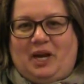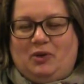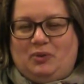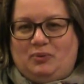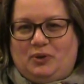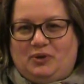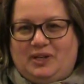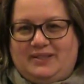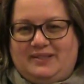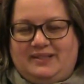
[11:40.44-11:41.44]
the
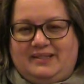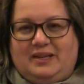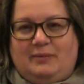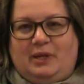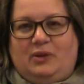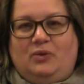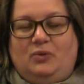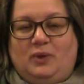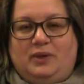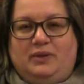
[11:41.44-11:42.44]
progress is coming along
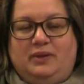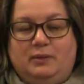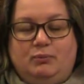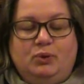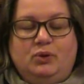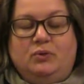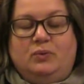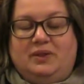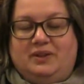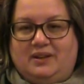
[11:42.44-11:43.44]
with the book,
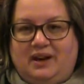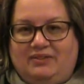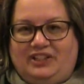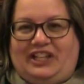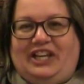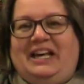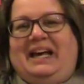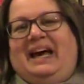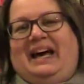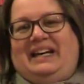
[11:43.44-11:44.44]
with the cover,
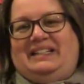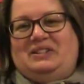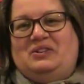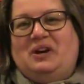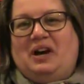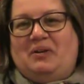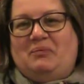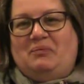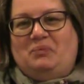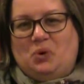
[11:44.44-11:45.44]
and
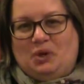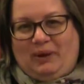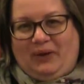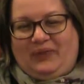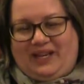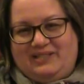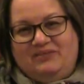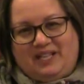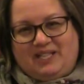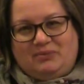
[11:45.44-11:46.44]
more about that
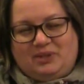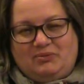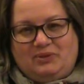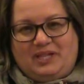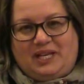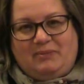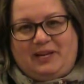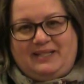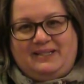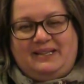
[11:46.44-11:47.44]
event which will take
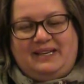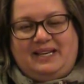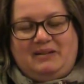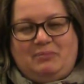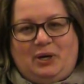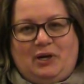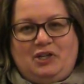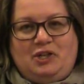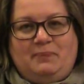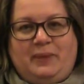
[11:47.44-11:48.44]
place in
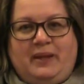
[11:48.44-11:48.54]
March.